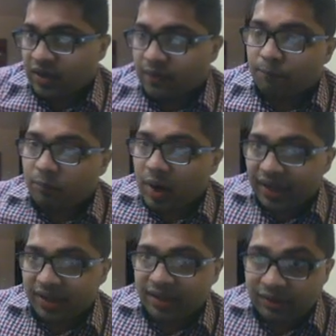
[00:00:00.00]

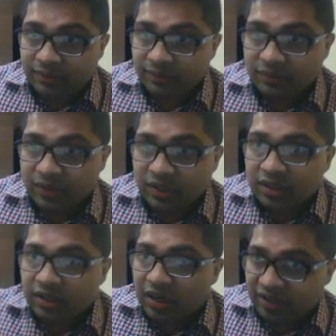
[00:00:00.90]
Buyer
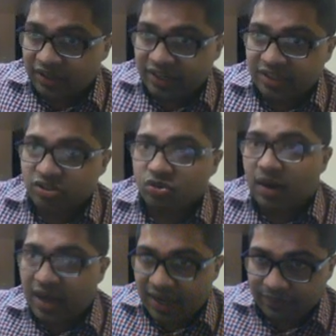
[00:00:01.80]
agrees to
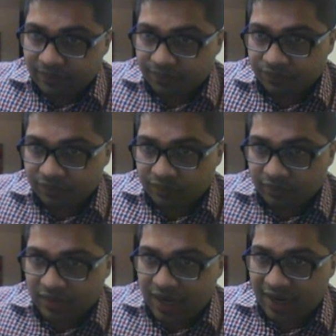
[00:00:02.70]
buy
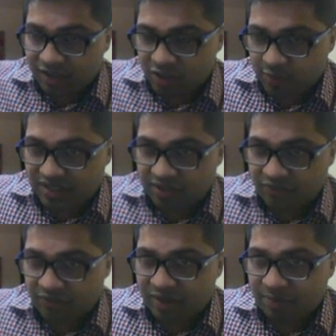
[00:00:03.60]
at a
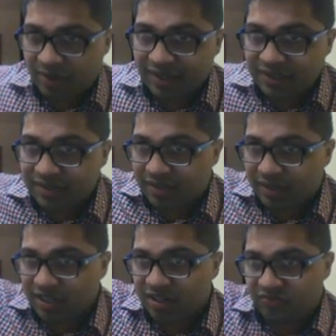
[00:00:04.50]
specified price
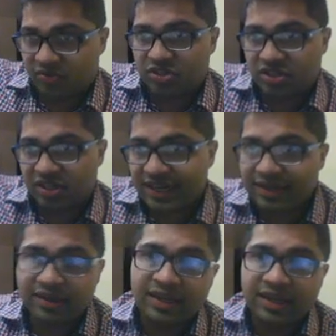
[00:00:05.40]
in a future
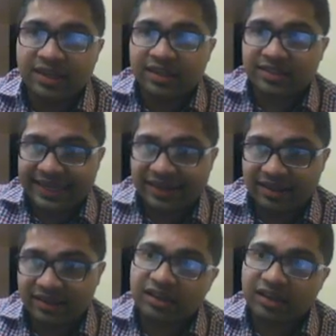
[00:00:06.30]
date.
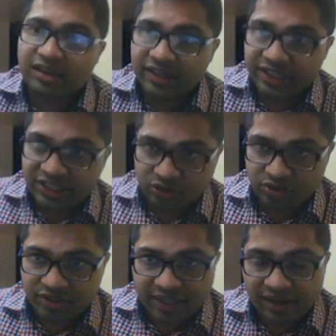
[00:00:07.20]
Seller agrees to
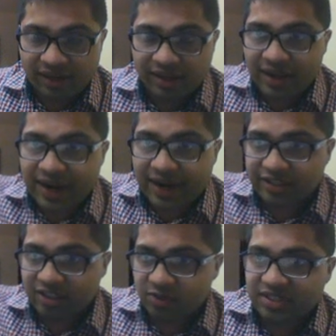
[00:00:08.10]
sell at
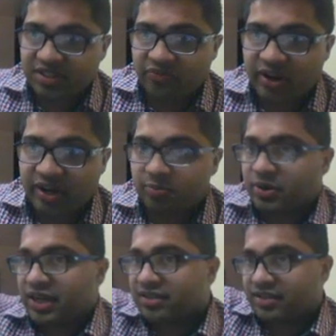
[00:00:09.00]
a specified
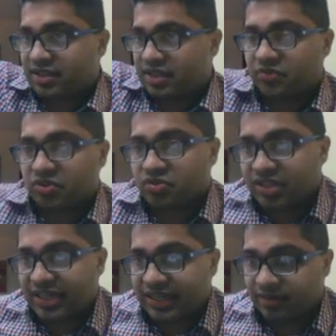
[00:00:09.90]
price in future
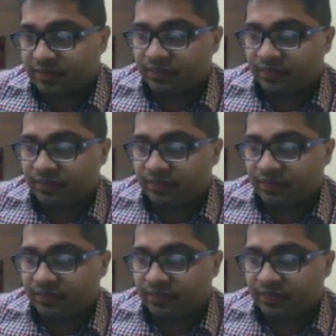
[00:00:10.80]
date.